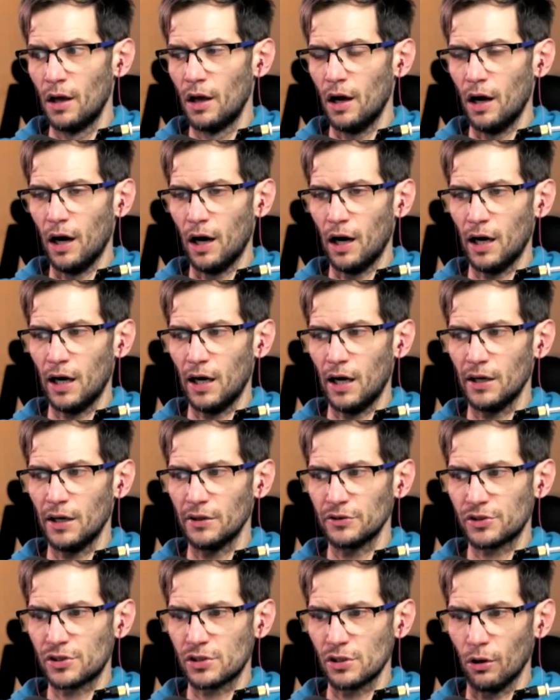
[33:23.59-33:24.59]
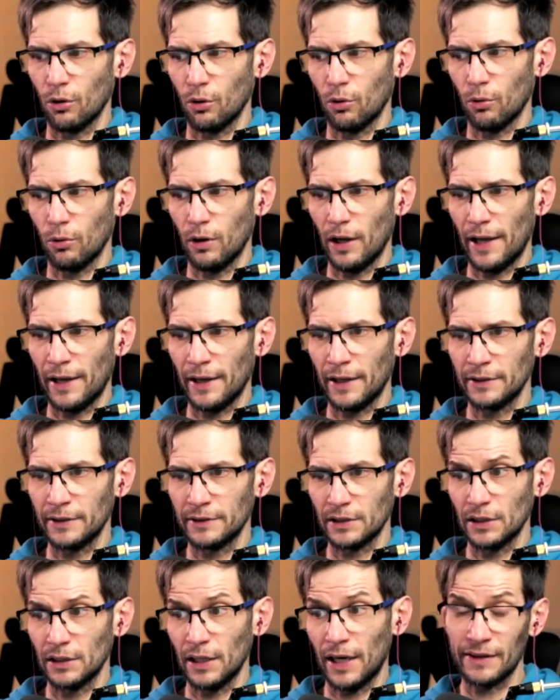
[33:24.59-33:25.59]
And
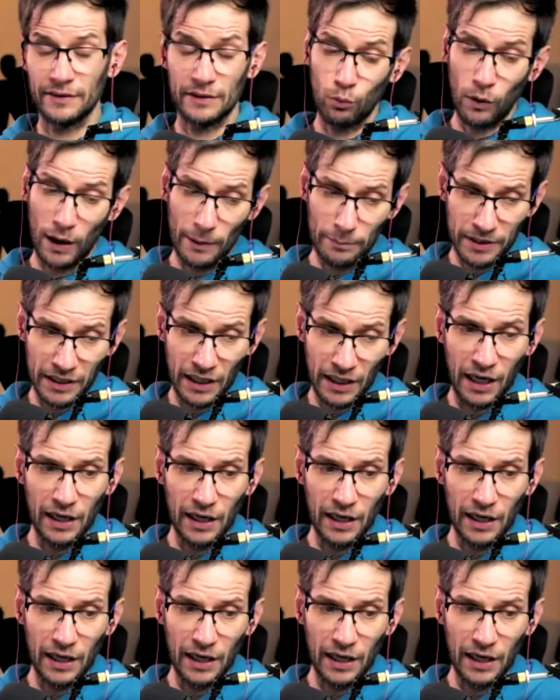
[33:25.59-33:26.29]
the webinar